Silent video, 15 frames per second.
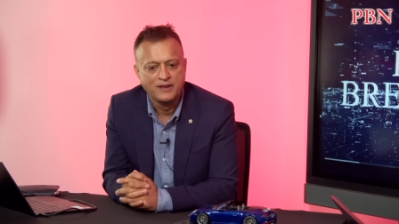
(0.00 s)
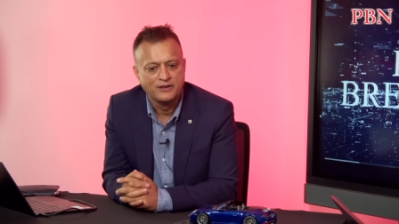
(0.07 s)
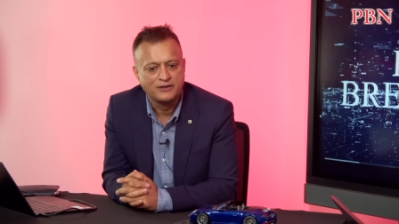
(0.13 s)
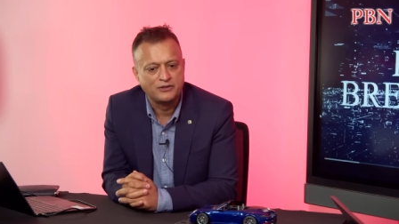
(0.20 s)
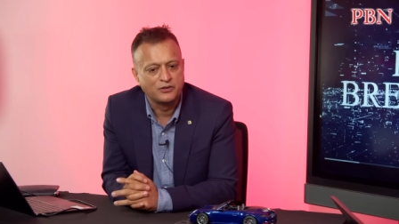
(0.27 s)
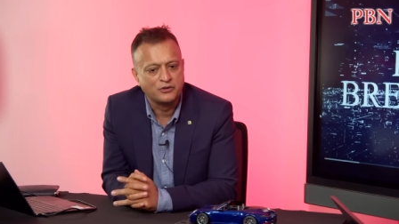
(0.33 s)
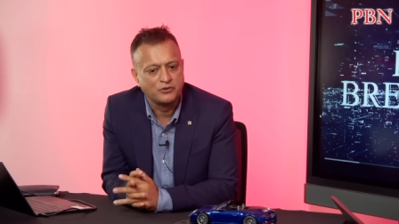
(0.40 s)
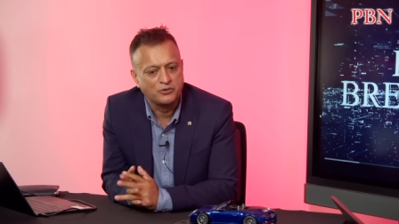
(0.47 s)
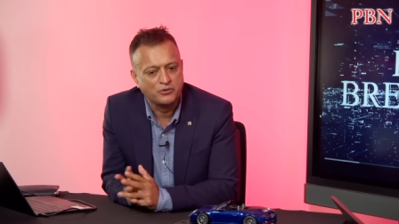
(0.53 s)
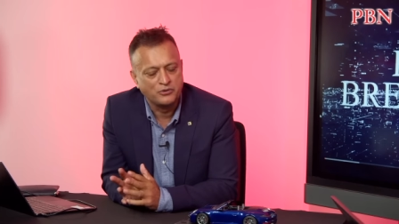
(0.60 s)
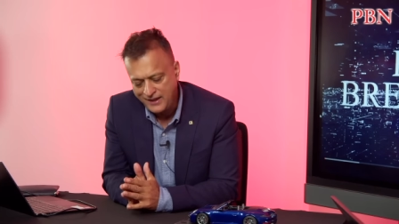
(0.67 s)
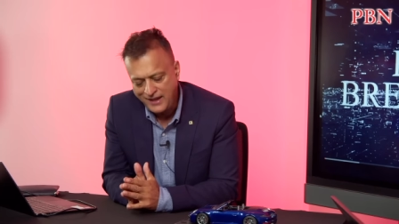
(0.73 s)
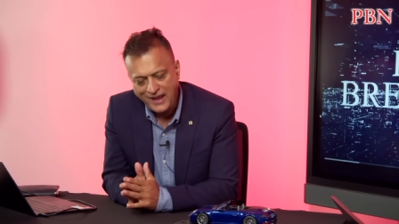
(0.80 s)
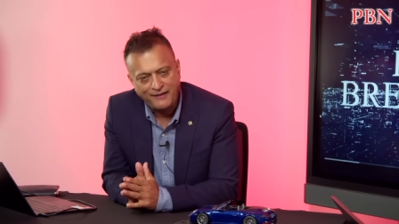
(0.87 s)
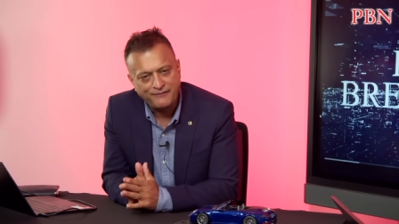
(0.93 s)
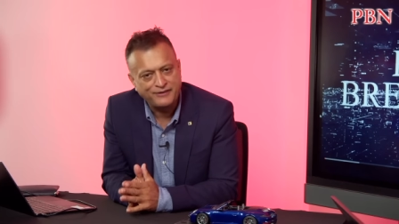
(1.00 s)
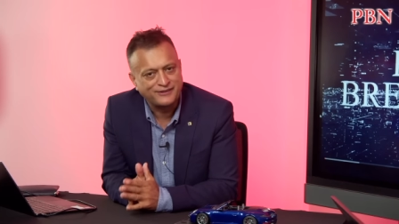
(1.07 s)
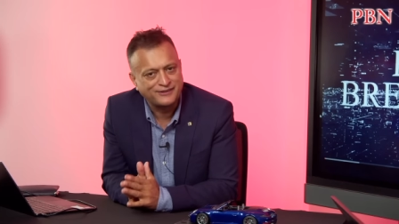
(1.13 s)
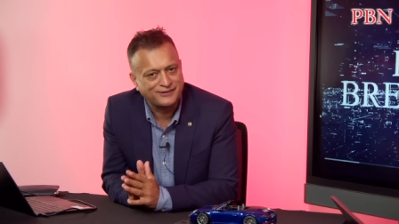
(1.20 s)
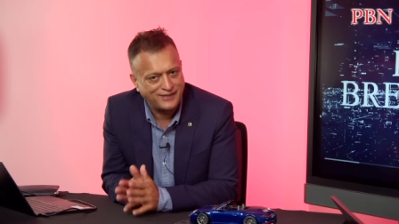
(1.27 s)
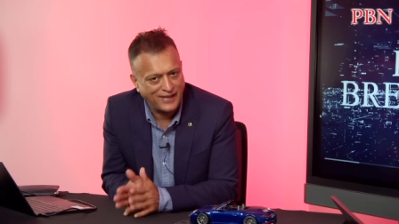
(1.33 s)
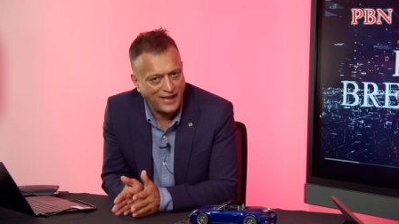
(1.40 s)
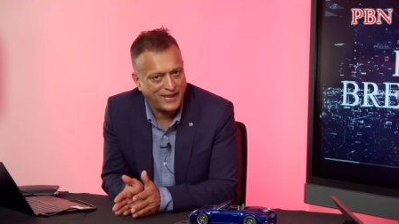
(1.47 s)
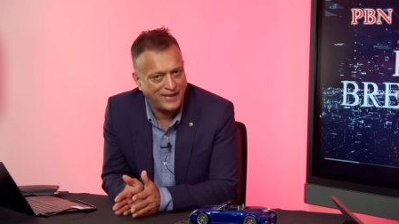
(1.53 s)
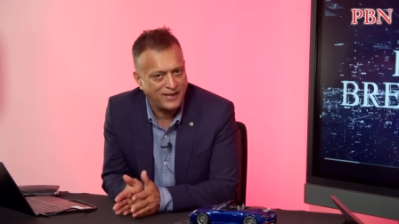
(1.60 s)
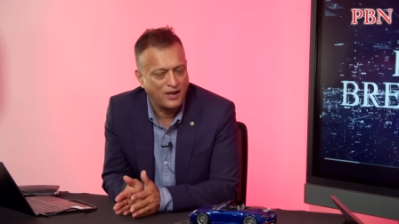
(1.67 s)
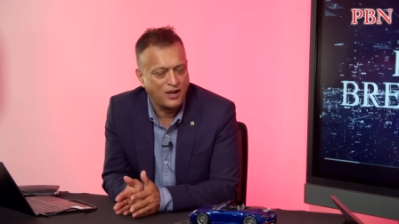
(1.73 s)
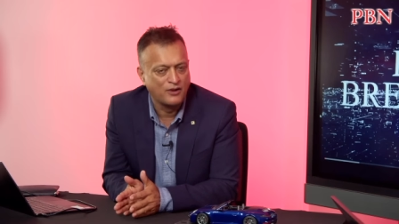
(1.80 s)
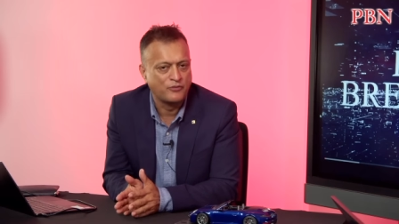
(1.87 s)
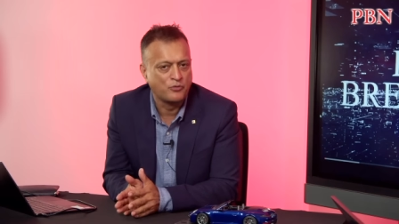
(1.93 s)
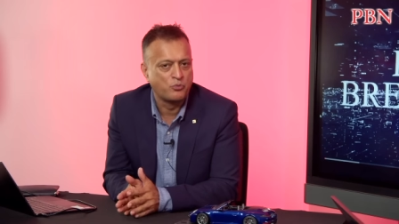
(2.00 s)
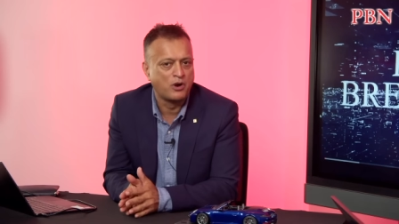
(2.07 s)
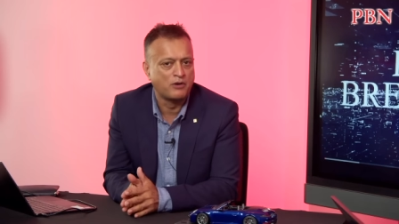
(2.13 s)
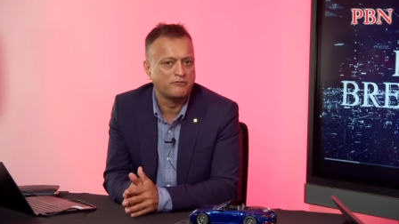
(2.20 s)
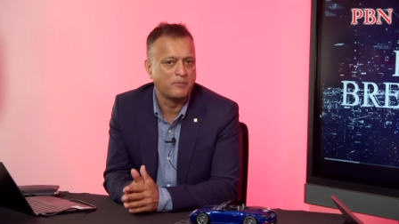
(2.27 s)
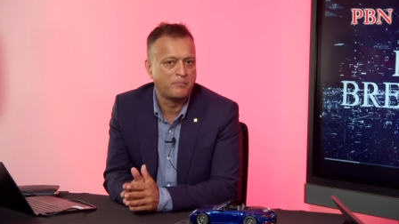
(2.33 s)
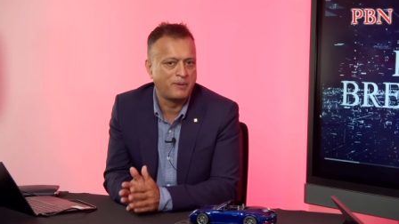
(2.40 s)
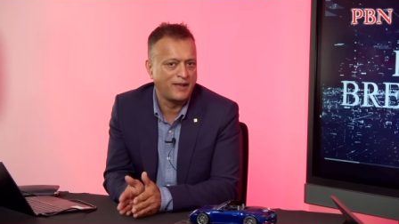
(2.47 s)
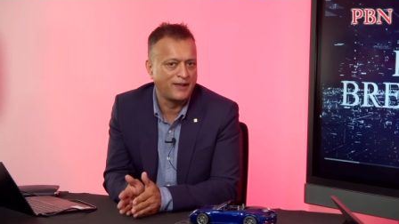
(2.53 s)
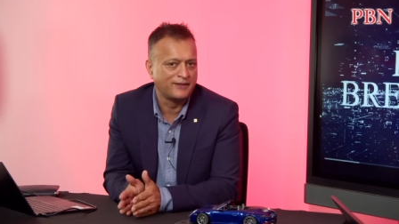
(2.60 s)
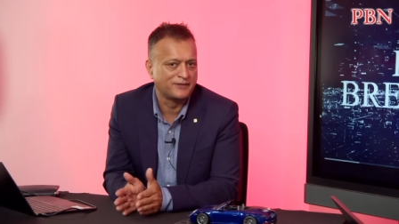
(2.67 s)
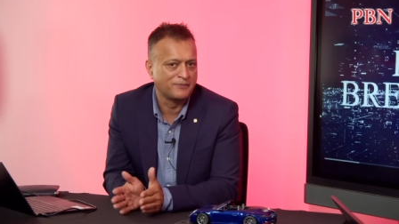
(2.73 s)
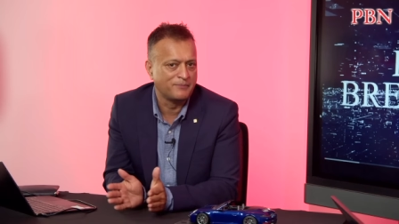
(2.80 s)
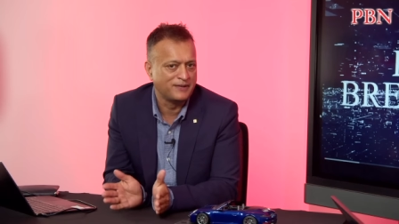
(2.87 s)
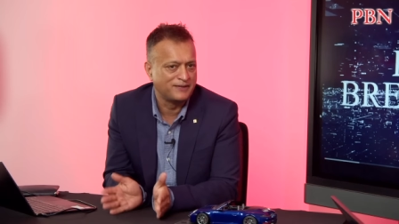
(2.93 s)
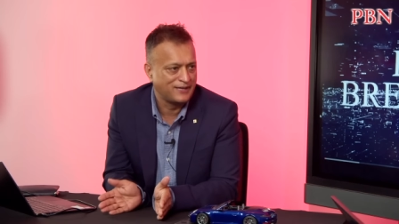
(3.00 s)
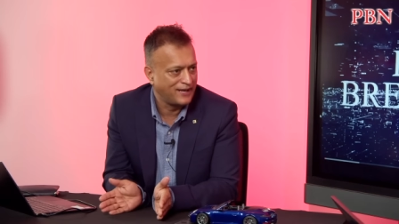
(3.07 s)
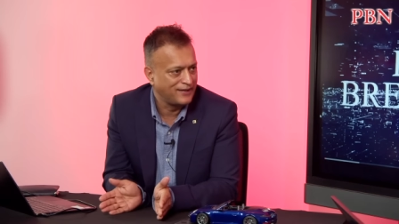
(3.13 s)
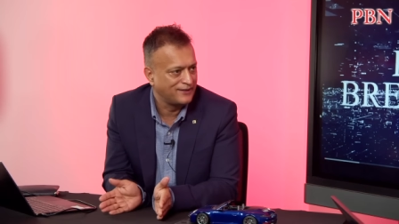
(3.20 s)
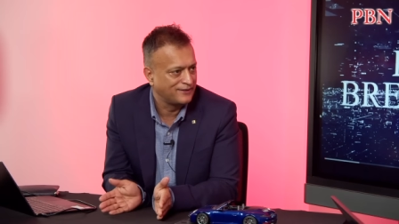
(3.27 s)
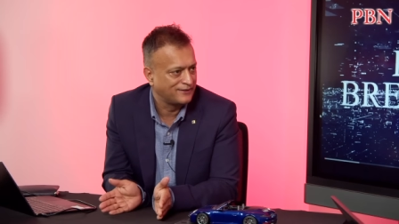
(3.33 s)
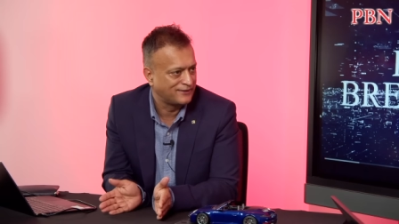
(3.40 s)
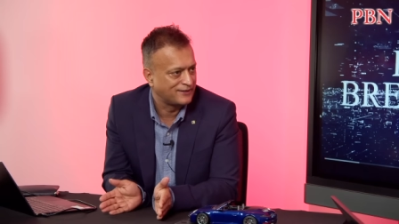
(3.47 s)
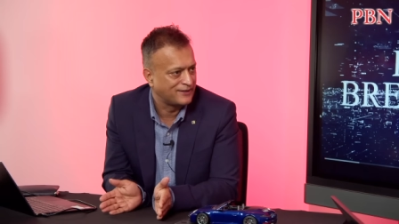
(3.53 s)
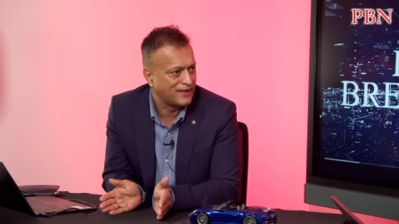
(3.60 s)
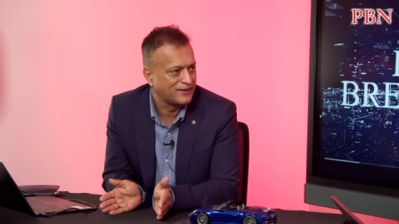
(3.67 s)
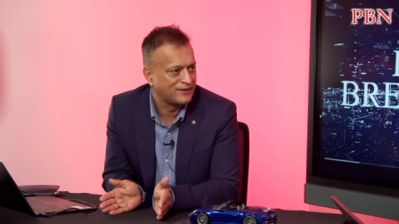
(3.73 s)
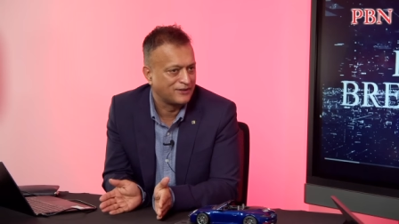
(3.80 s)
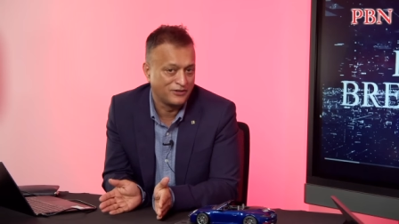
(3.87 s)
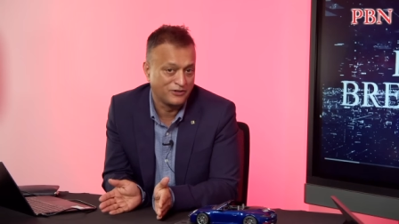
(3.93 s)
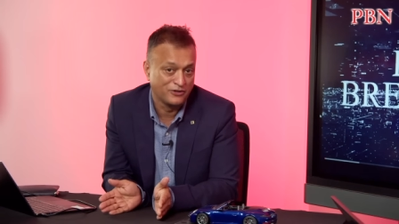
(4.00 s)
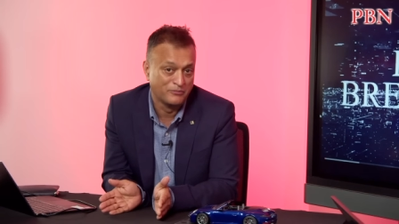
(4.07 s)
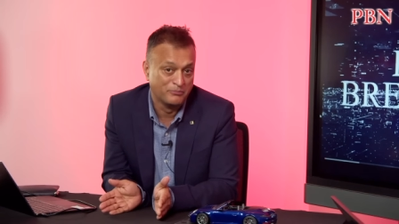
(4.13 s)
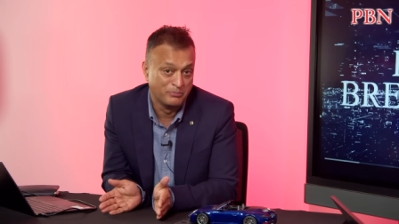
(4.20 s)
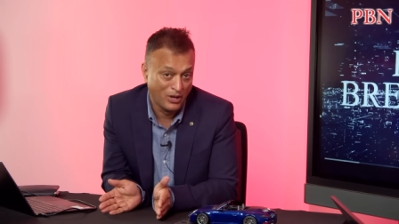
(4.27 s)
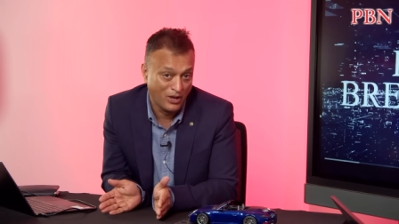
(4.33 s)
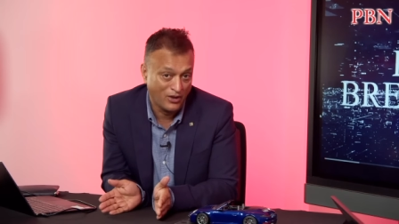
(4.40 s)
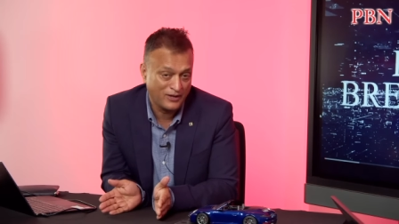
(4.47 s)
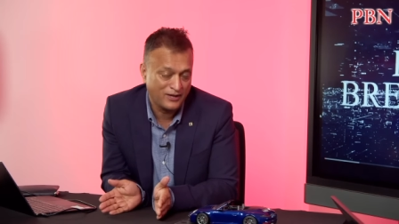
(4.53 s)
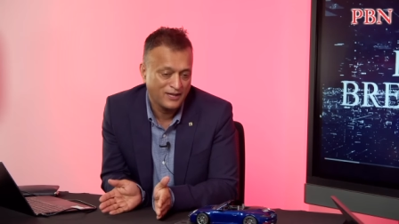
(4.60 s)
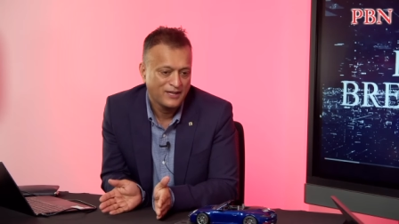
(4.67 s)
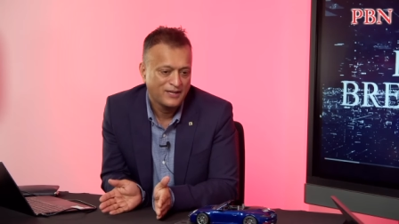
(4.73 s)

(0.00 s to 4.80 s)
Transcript: to have a say over what repairs and maintenance are done to your yeah. block